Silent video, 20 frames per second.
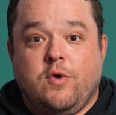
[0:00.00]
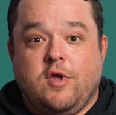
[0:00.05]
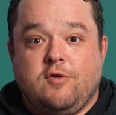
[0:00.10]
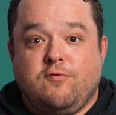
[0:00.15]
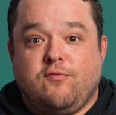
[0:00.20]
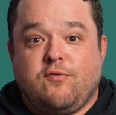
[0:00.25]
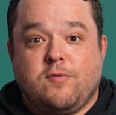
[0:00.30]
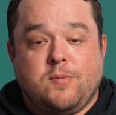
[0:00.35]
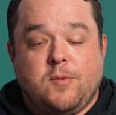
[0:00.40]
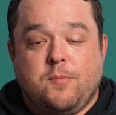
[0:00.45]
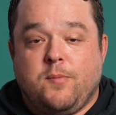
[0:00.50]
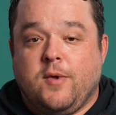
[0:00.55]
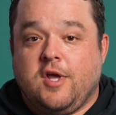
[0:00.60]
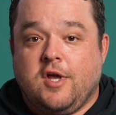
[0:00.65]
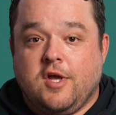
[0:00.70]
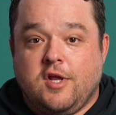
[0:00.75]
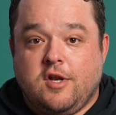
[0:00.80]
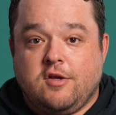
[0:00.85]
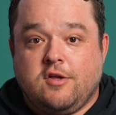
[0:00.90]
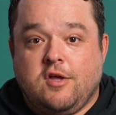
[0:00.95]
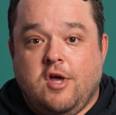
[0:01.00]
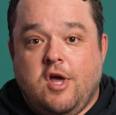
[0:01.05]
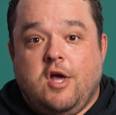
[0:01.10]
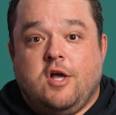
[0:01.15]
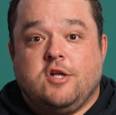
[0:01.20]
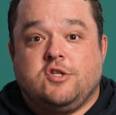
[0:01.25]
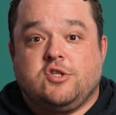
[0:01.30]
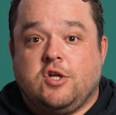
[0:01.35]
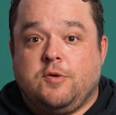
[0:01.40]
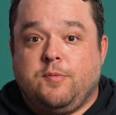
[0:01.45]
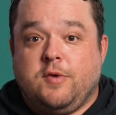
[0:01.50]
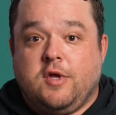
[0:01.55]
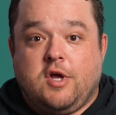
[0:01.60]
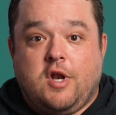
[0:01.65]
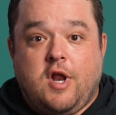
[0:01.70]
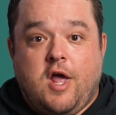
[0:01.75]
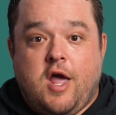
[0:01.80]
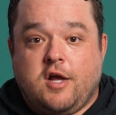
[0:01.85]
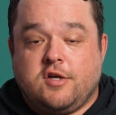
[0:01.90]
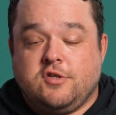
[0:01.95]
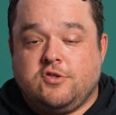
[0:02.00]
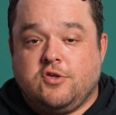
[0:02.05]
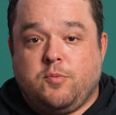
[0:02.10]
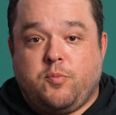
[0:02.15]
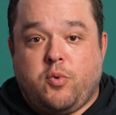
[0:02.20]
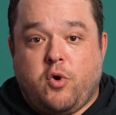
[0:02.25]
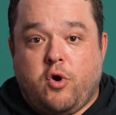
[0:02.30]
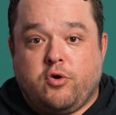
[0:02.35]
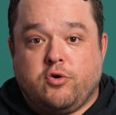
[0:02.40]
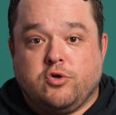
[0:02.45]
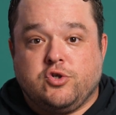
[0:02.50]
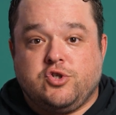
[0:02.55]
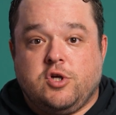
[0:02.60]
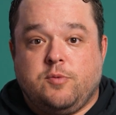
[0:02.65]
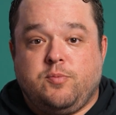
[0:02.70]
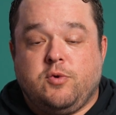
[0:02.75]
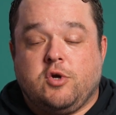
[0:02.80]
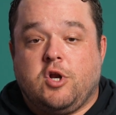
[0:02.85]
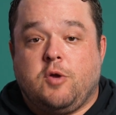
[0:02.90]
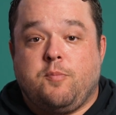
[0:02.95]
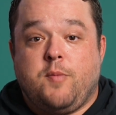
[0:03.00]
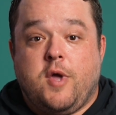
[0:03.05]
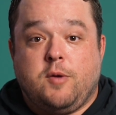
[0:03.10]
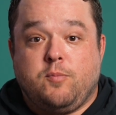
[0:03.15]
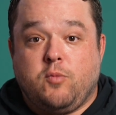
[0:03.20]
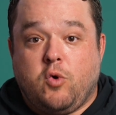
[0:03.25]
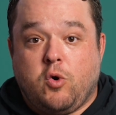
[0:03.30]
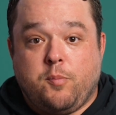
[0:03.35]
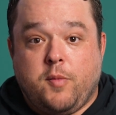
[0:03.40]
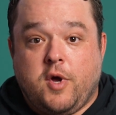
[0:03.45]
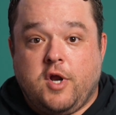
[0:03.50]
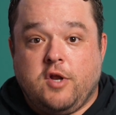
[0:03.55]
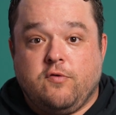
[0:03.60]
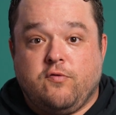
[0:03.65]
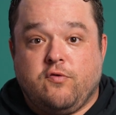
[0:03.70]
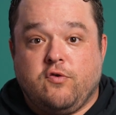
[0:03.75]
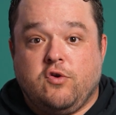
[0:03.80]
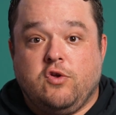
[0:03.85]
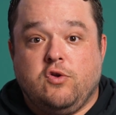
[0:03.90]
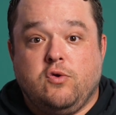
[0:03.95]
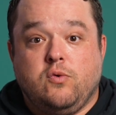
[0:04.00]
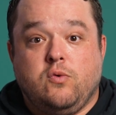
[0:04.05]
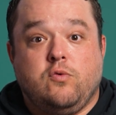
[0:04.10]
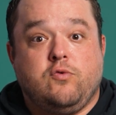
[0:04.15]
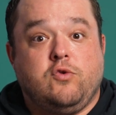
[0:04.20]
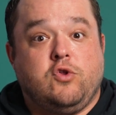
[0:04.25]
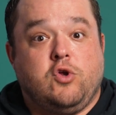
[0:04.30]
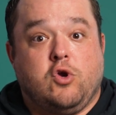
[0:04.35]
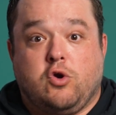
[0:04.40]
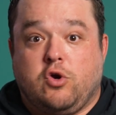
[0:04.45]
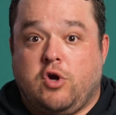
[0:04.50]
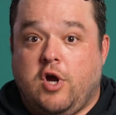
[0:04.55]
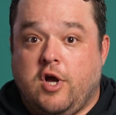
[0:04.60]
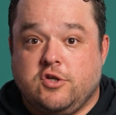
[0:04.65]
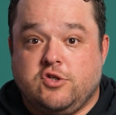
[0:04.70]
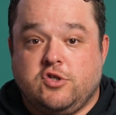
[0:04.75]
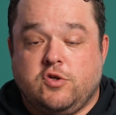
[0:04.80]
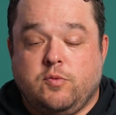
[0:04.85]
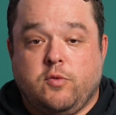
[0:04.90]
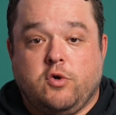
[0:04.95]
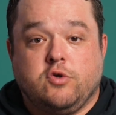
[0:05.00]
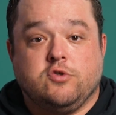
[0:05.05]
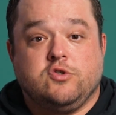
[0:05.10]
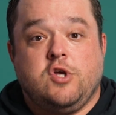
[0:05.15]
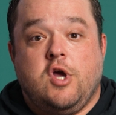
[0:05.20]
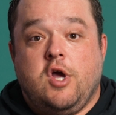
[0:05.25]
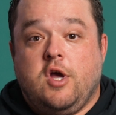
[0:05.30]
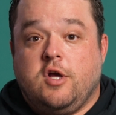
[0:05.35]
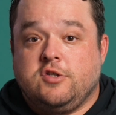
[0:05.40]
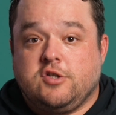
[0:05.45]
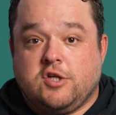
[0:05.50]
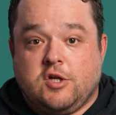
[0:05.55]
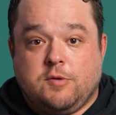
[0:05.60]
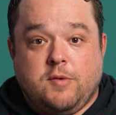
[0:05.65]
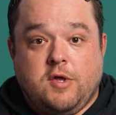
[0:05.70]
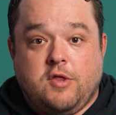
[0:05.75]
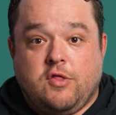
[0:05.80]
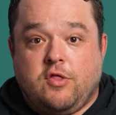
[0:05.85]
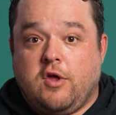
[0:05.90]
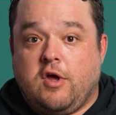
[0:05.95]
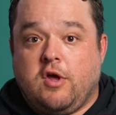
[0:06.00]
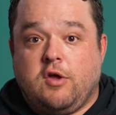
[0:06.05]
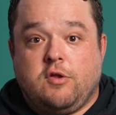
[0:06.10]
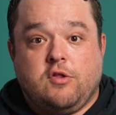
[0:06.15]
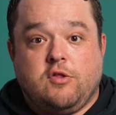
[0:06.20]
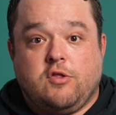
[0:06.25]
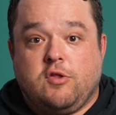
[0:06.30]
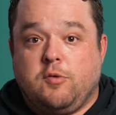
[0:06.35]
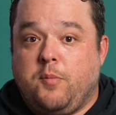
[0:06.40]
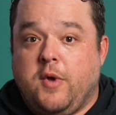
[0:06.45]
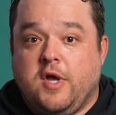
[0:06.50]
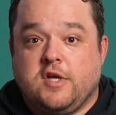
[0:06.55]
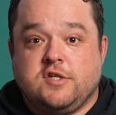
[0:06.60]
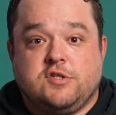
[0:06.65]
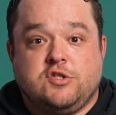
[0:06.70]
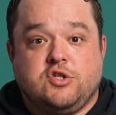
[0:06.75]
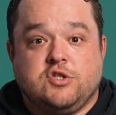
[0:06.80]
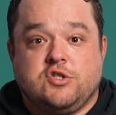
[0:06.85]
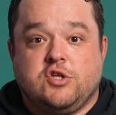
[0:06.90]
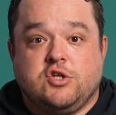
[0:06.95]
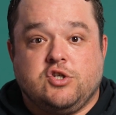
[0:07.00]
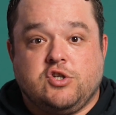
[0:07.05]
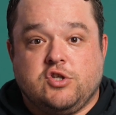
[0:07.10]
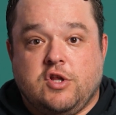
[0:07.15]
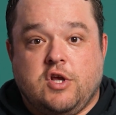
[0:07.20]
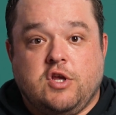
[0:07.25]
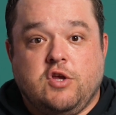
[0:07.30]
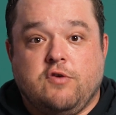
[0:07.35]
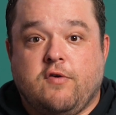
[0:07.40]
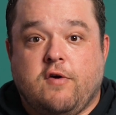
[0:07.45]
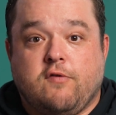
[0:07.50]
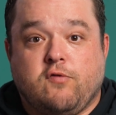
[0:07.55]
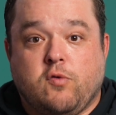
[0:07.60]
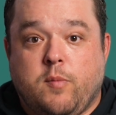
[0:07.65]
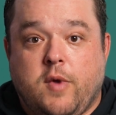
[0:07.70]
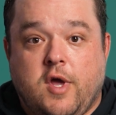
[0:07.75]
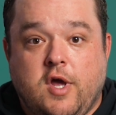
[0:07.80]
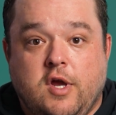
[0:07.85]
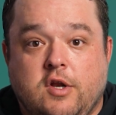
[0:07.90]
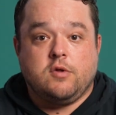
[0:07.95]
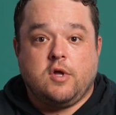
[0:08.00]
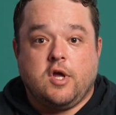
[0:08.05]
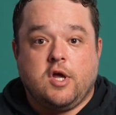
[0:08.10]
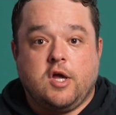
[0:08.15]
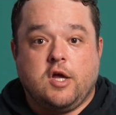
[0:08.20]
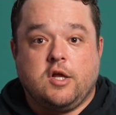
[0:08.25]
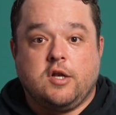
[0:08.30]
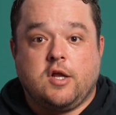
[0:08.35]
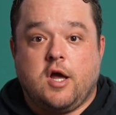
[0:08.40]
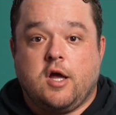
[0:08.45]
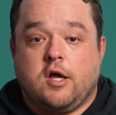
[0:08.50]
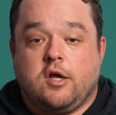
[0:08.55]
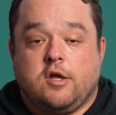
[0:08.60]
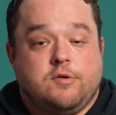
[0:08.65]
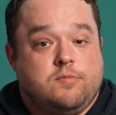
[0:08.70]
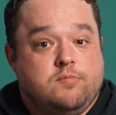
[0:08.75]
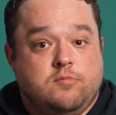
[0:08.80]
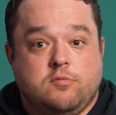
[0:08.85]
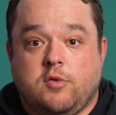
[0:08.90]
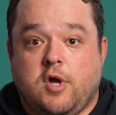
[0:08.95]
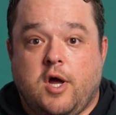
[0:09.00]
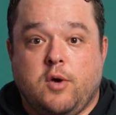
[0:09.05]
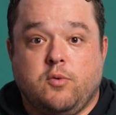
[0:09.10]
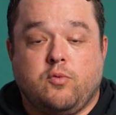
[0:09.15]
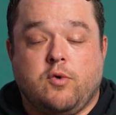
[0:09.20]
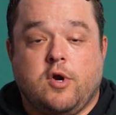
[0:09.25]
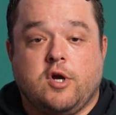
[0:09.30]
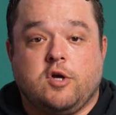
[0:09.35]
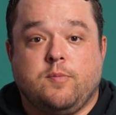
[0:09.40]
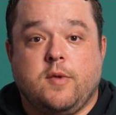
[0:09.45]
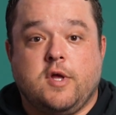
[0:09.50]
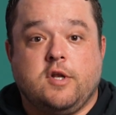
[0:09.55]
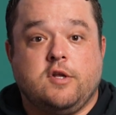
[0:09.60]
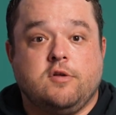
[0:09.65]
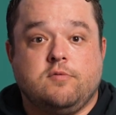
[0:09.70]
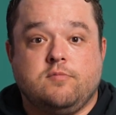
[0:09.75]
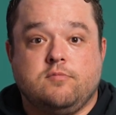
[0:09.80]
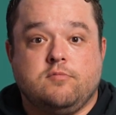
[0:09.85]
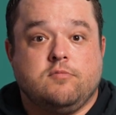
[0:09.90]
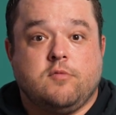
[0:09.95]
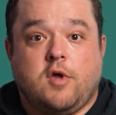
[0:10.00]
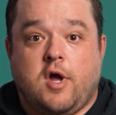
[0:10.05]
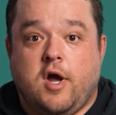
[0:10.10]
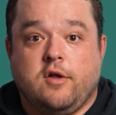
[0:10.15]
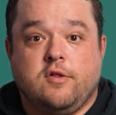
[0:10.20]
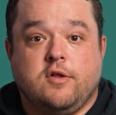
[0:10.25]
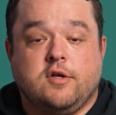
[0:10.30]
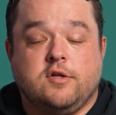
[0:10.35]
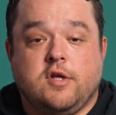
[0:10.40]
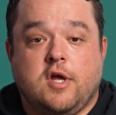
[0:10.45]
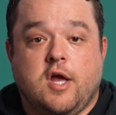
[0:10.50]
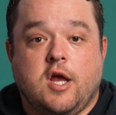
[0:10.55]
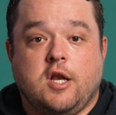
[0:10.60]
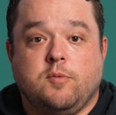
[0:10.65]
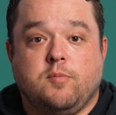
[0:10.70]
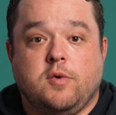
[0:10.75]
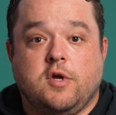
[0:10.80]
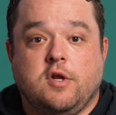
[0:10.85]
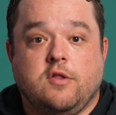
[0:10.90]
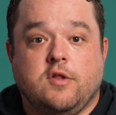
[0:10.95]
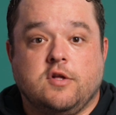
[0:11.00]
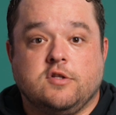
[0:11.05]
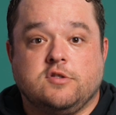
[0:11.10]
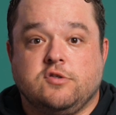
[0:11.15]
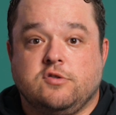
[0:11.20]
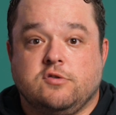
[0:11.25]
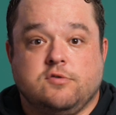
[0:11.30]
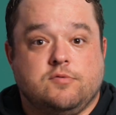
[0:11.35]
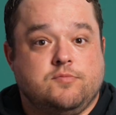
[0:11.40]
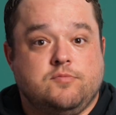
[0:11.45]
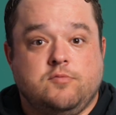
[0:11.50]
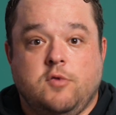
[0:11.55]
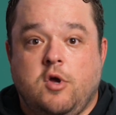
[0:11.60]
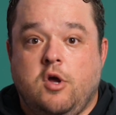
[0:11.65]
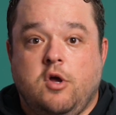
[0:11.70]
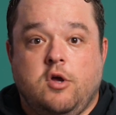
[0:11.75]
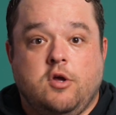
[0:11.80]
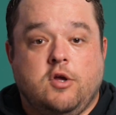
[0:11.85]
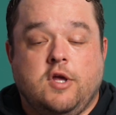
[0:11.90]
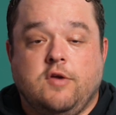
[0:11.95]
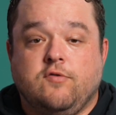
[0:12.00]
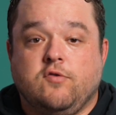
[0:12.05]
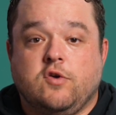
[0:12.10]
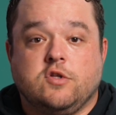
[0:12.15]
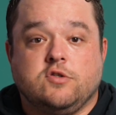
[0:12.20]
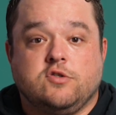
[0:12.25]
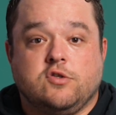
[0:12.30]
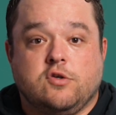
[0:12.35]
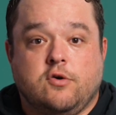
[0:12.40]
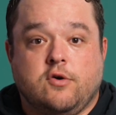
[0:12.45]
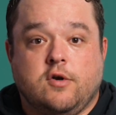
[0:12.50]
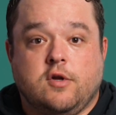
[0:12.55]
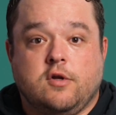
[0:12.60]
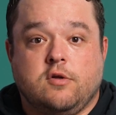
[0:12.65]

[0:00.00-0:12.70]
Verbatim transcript: win from the beginning. It's going to be an excellent partnership. You're going to make more money for you, your customers. It's going to be the, the best decision that you've ever made, and I, I would recommend it highly to anybody that's even considering